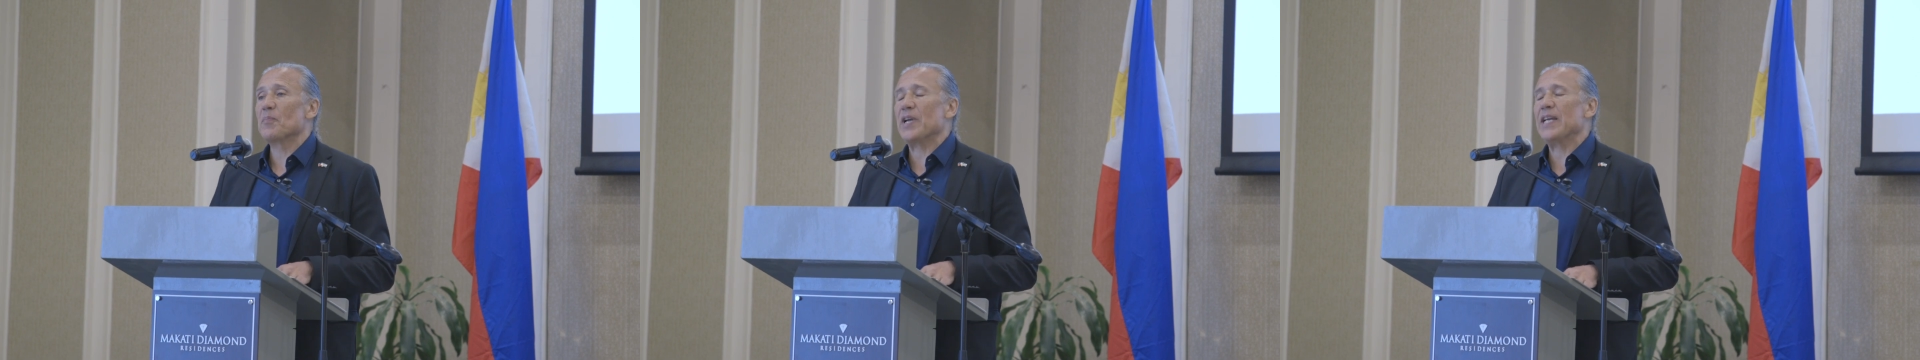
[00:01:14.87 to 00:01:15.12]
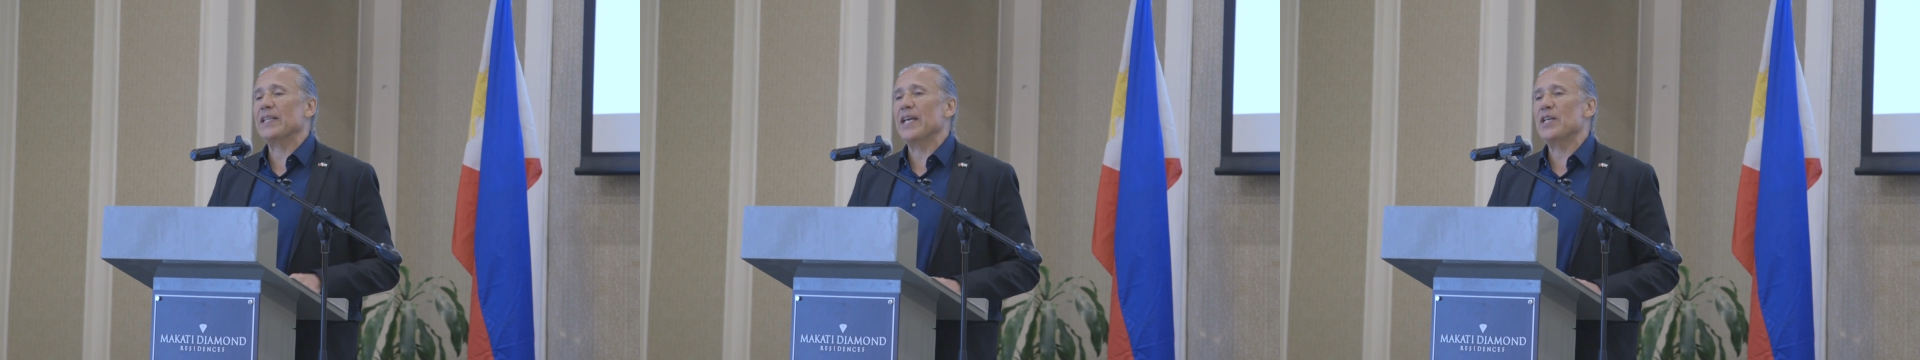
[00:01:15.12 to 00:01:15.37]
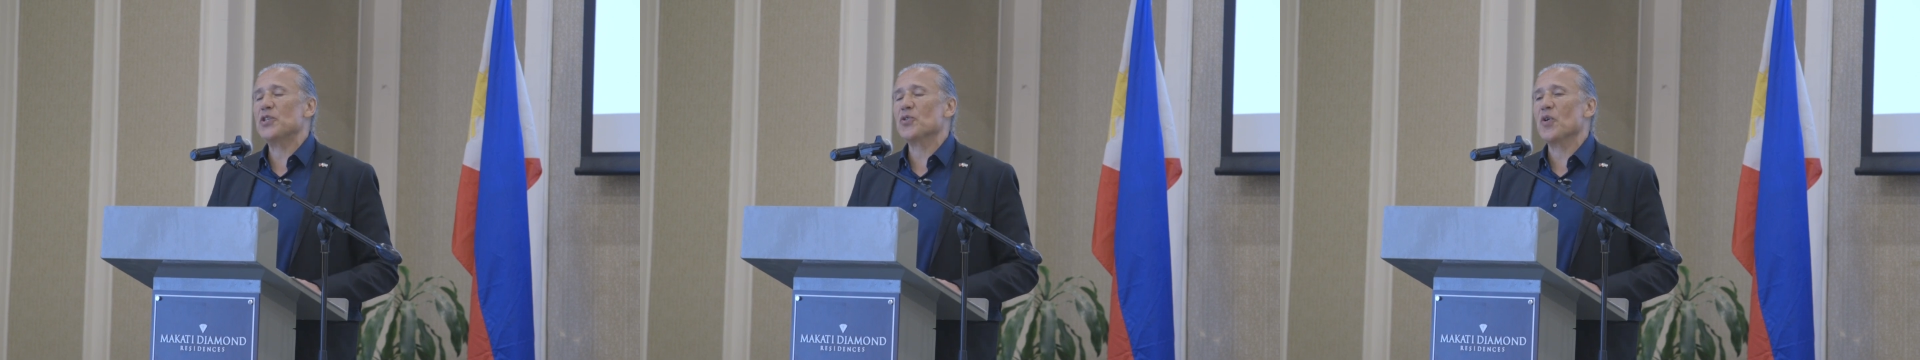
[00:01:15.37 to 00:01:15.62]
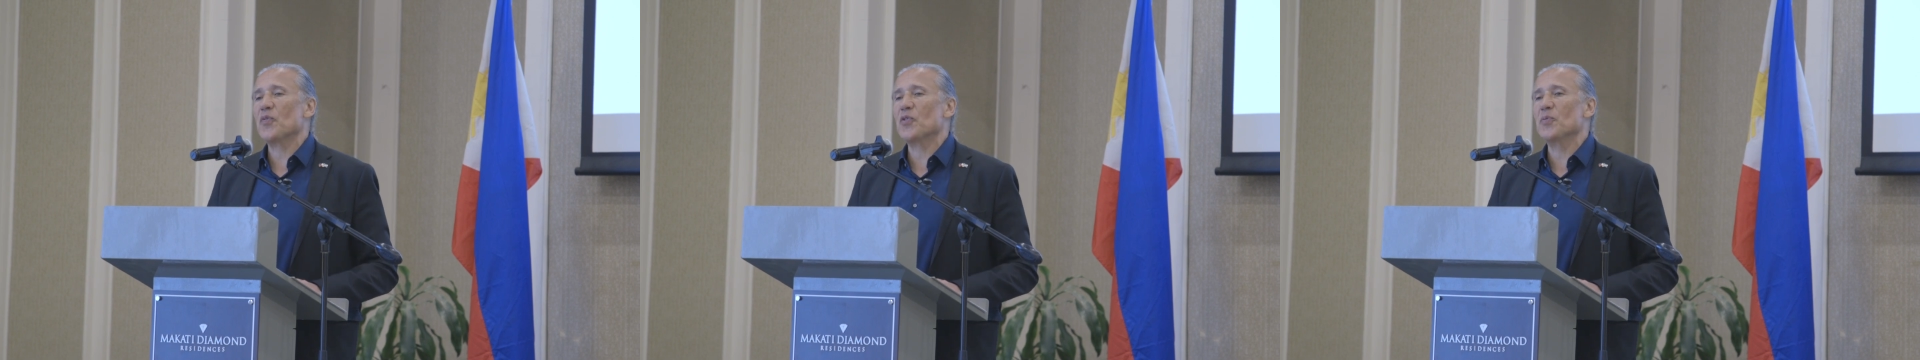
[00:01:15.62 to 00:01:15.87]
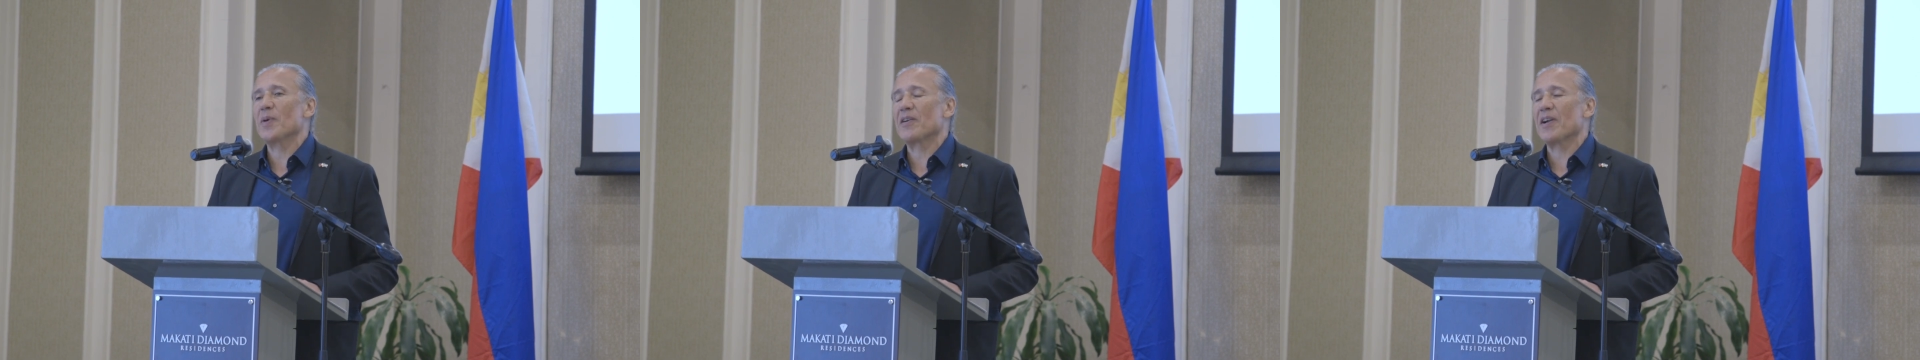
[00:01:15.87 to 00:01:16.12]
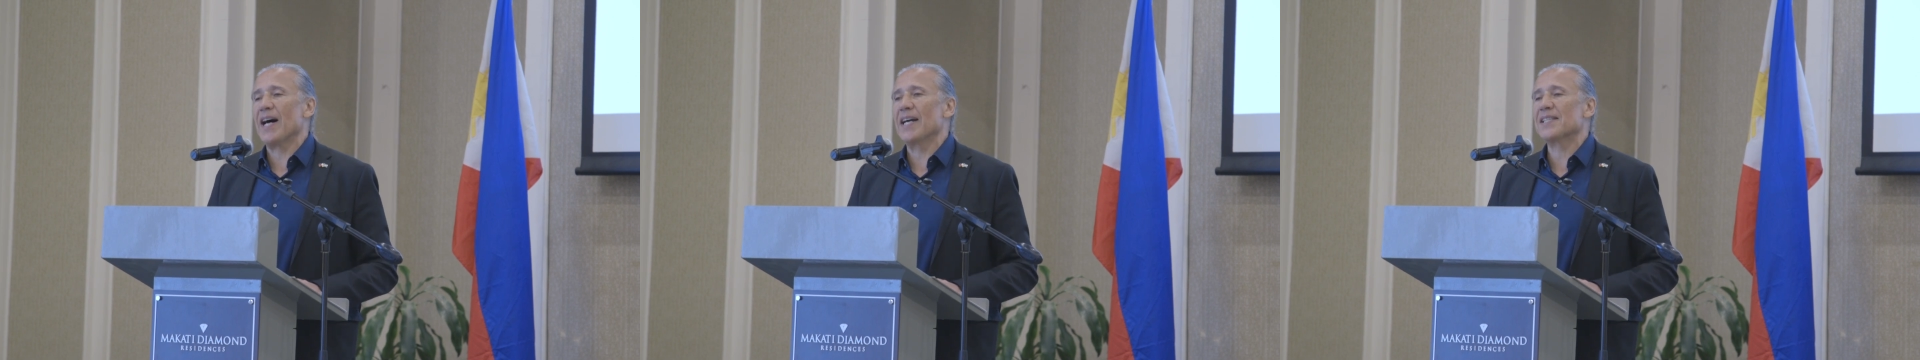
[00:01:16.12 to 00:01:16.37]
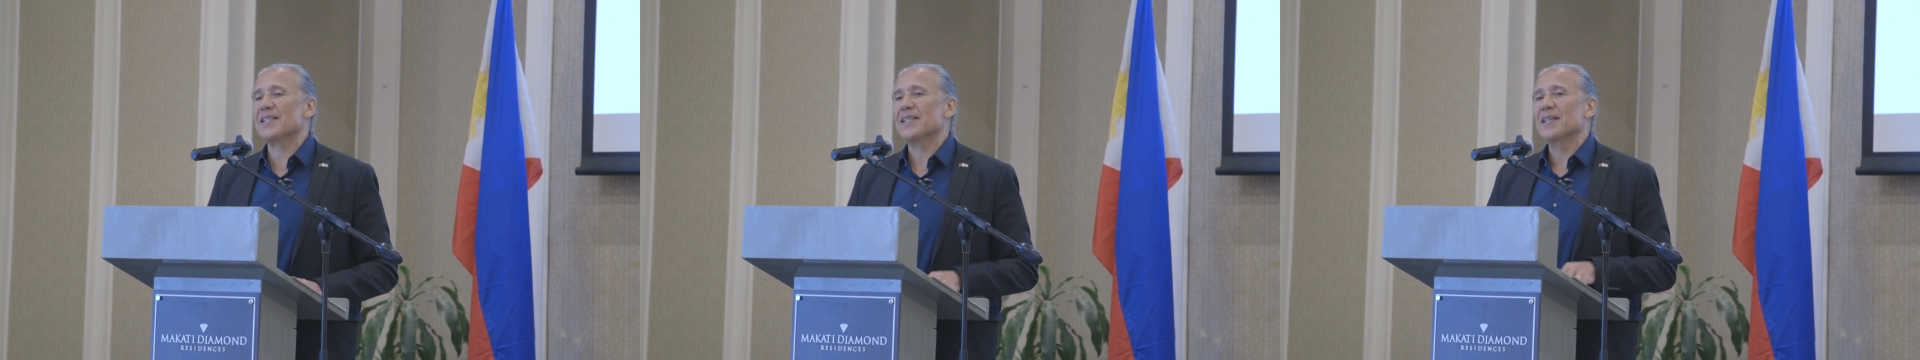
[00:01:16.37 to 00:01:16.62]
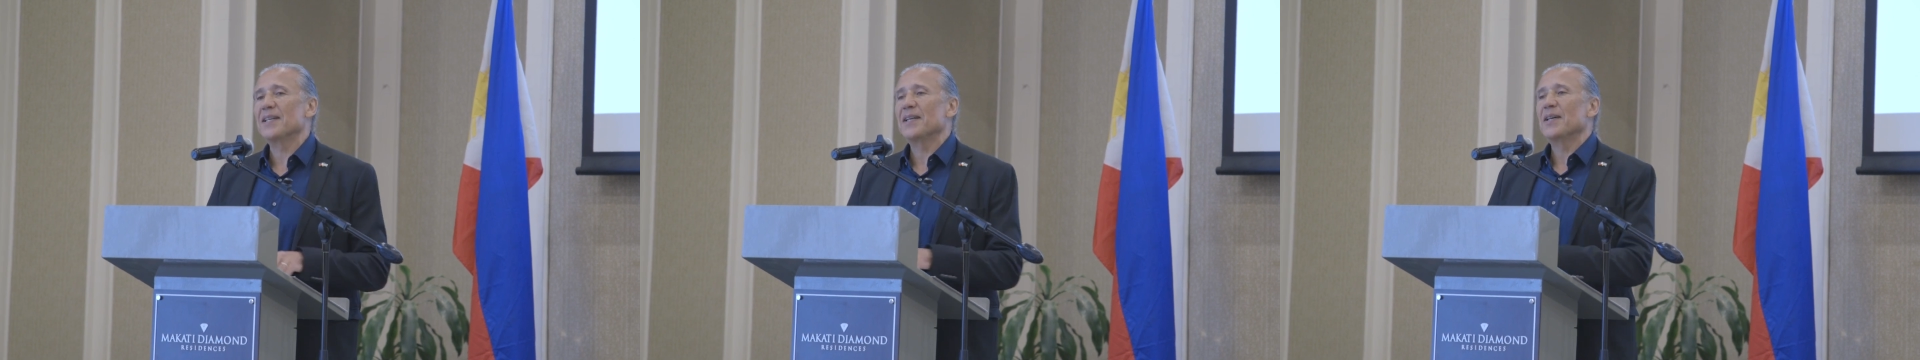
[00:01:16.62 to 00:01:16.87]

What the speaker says: bring the issue of human rights,